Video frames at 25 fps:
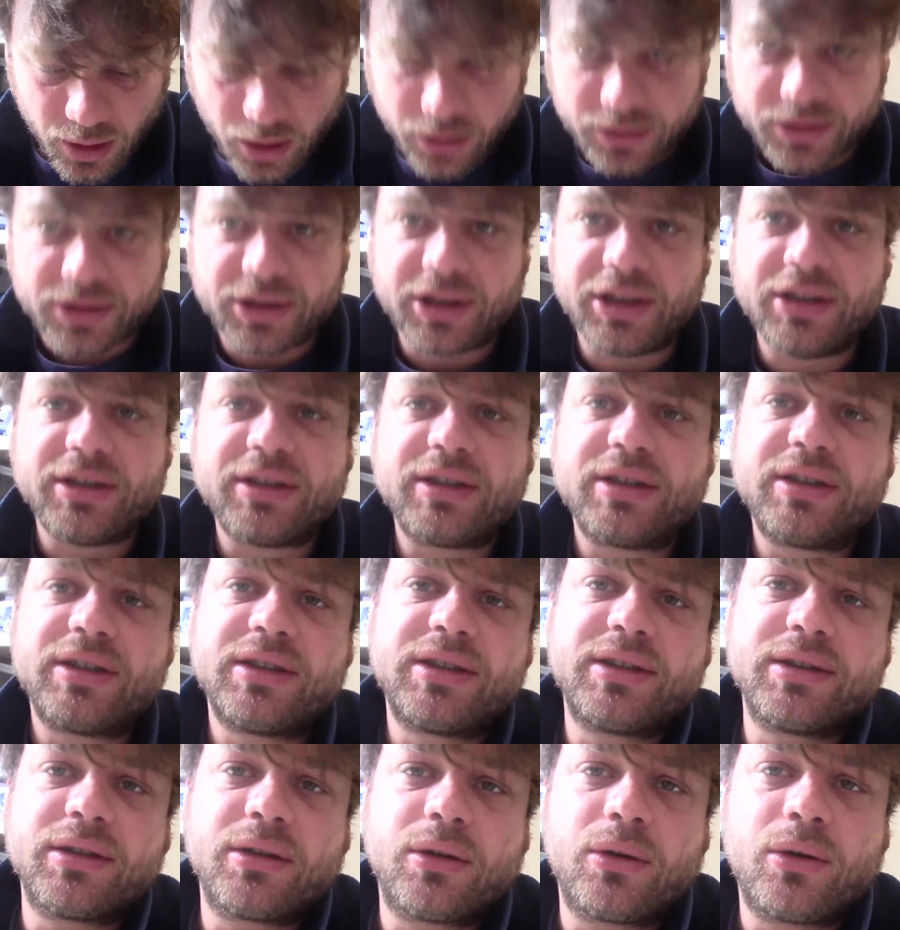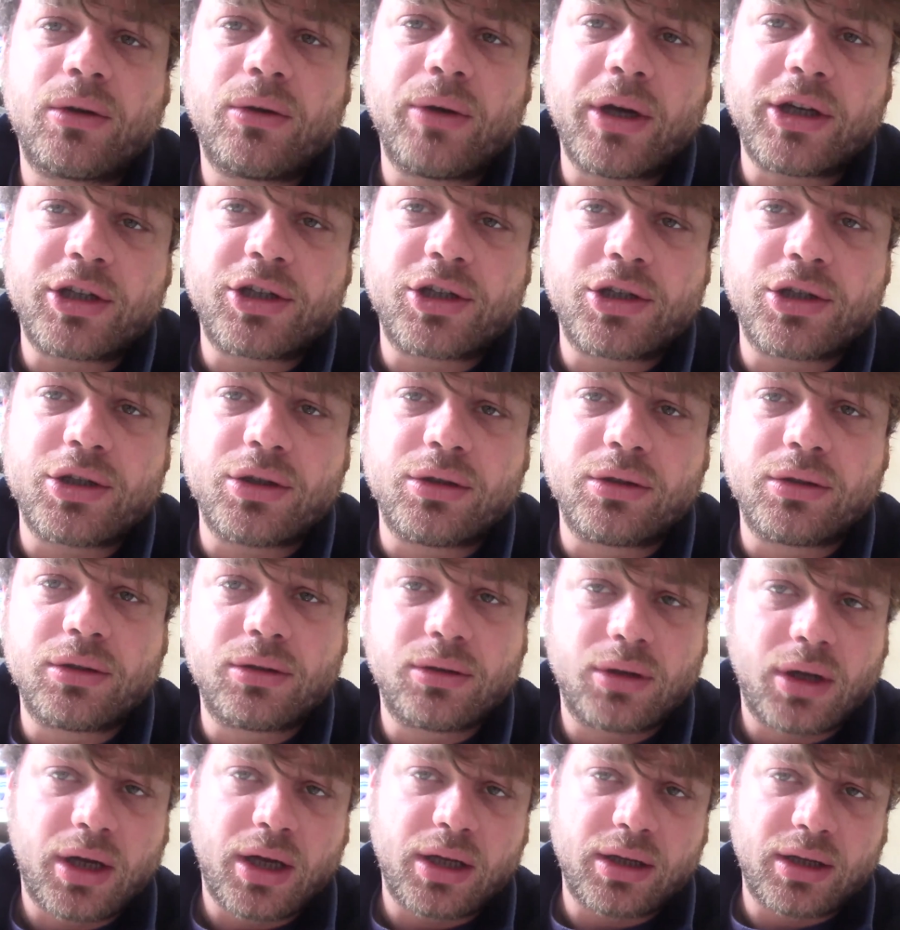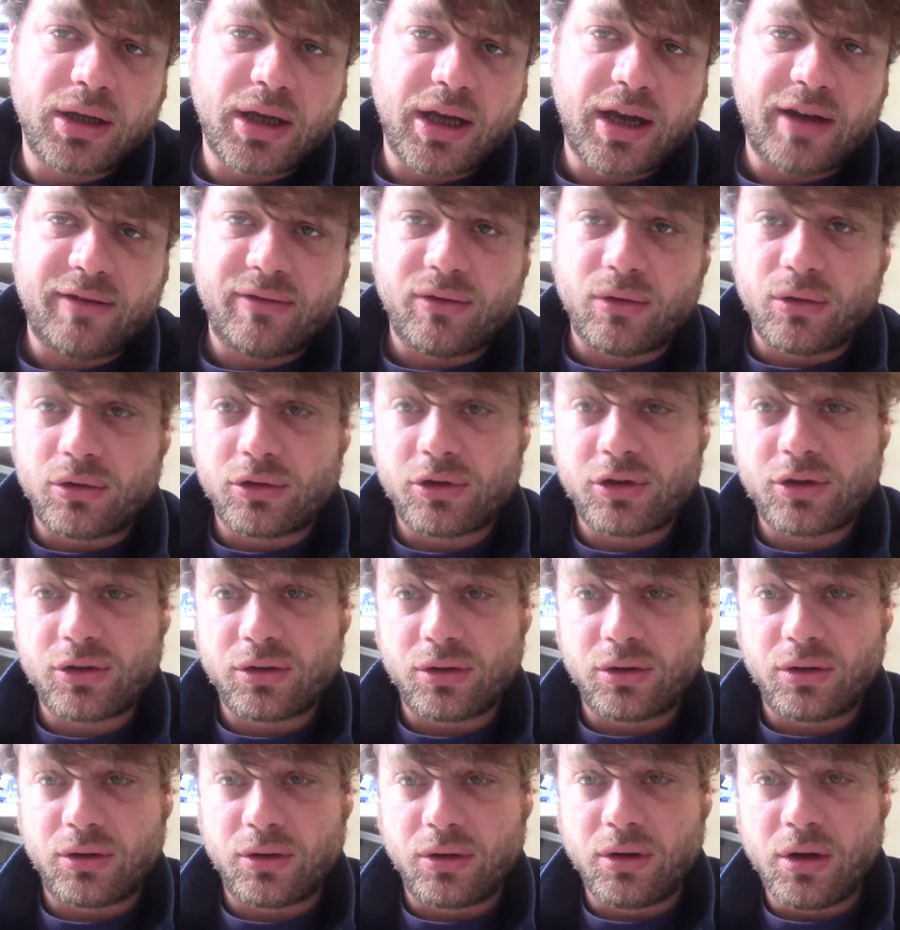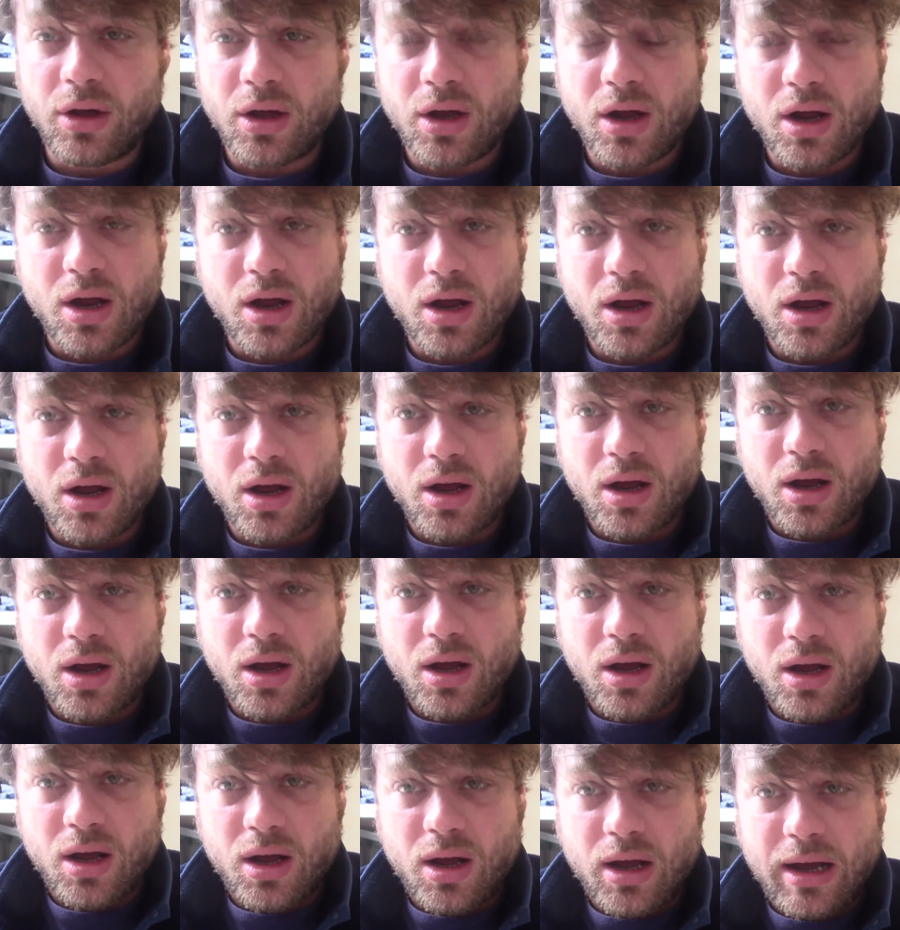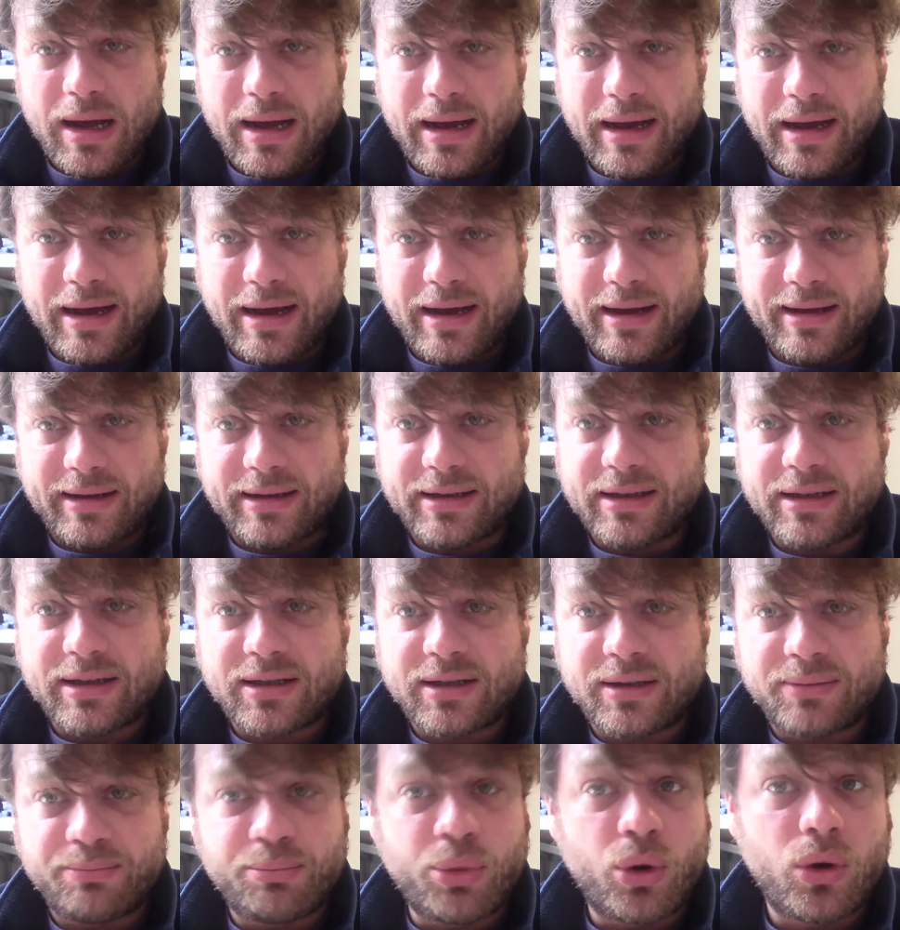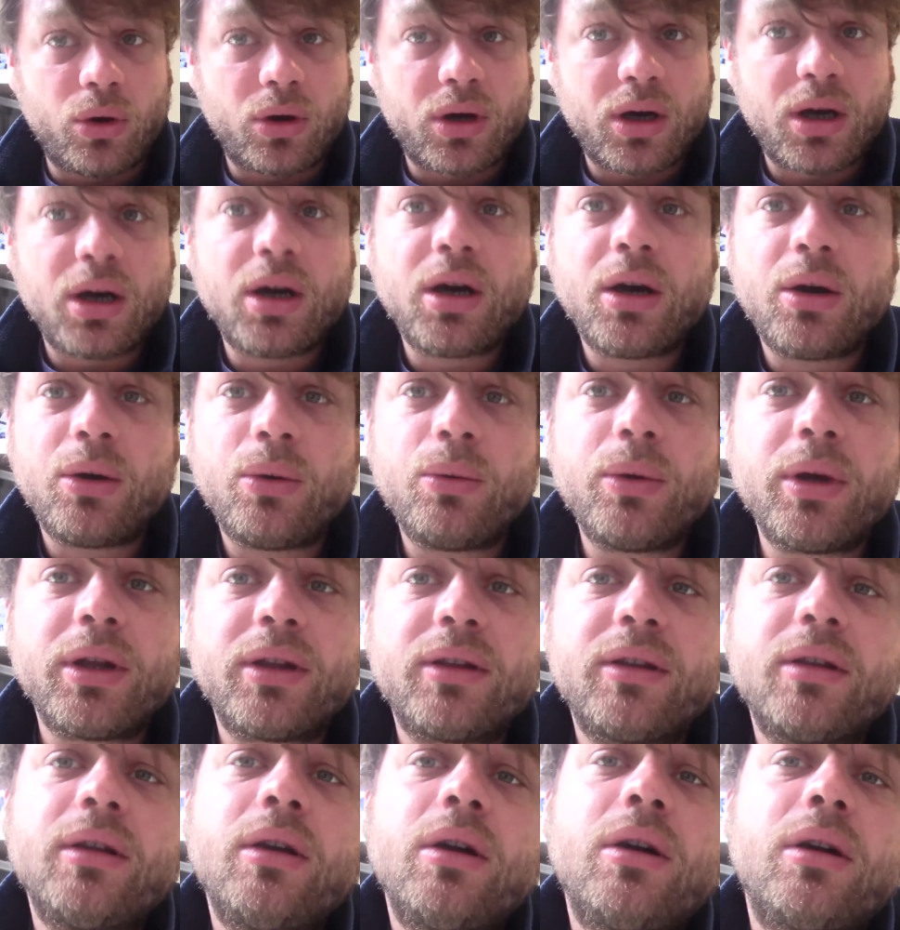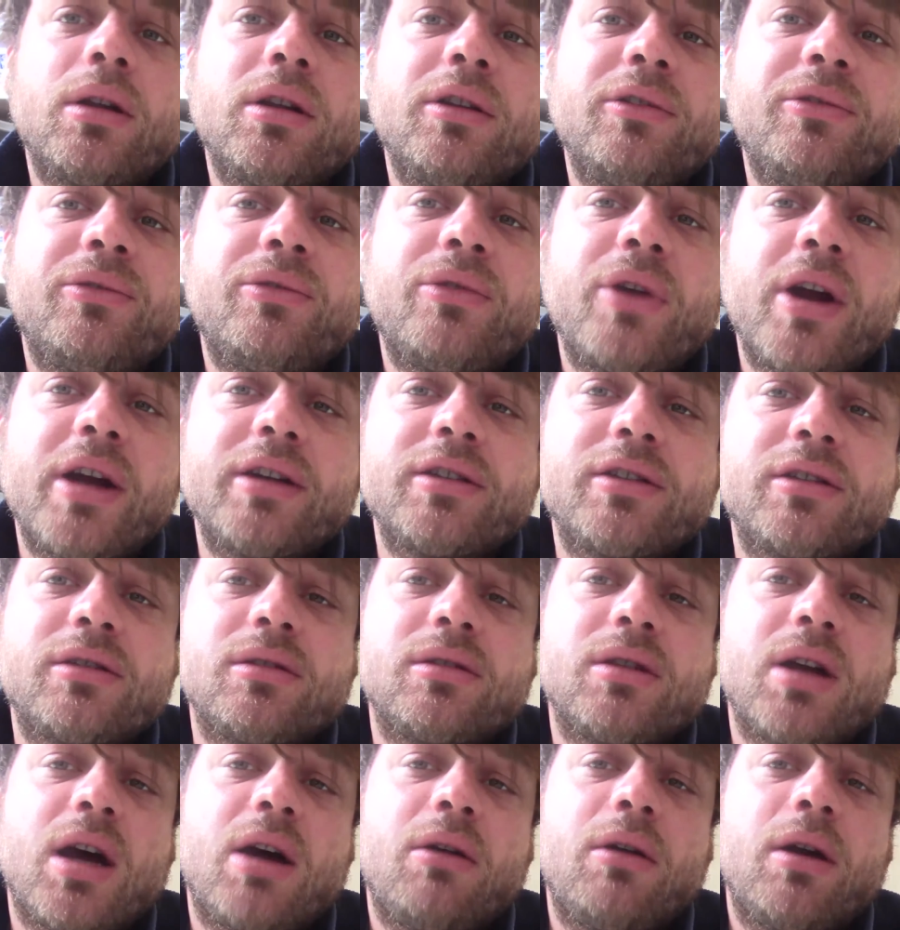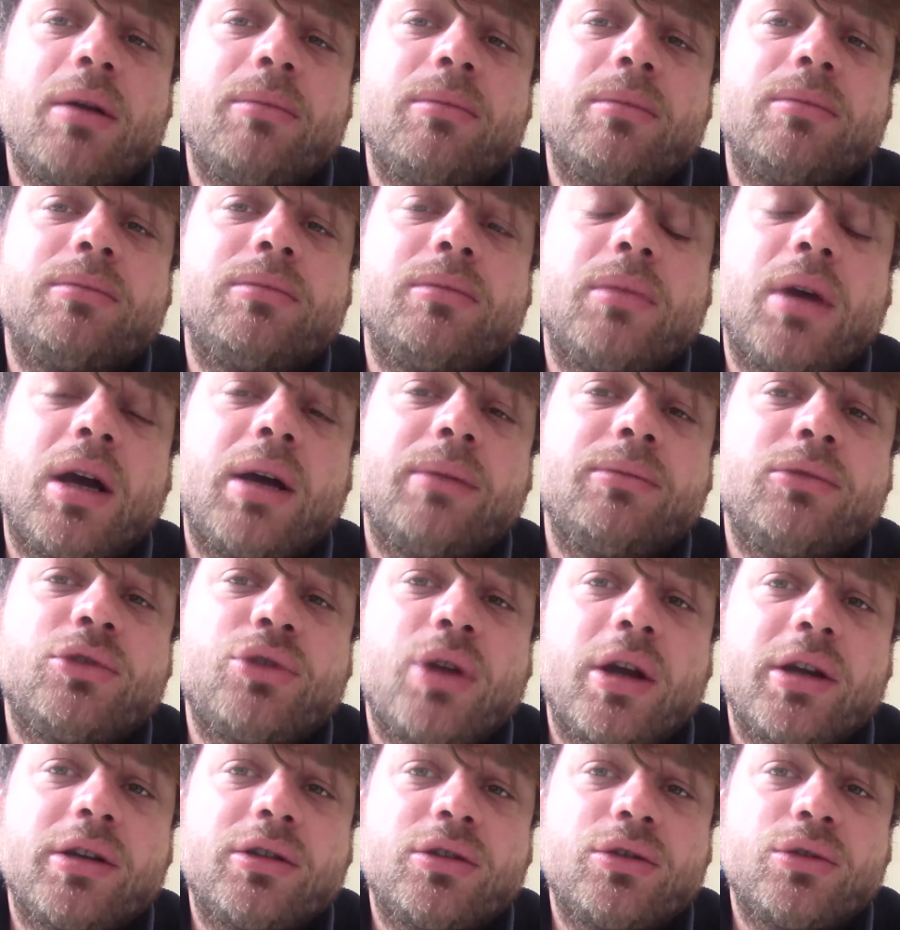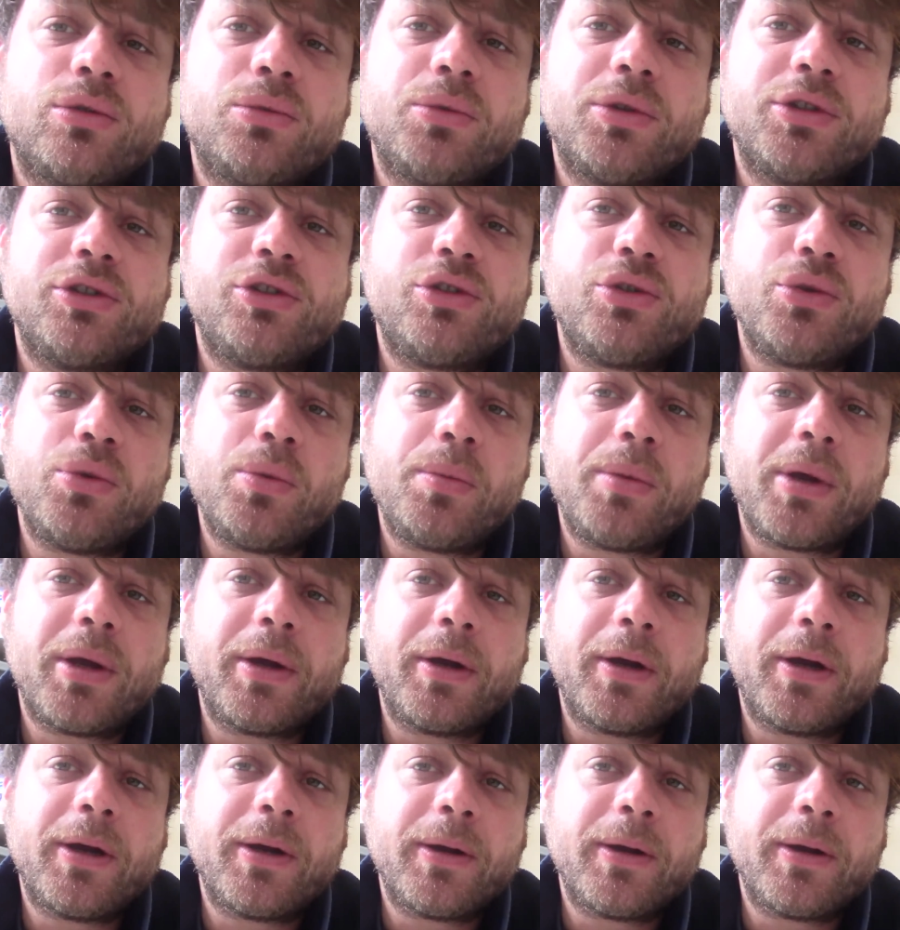this question, and I have also spoke with other friends, so now I'm trying to resuming,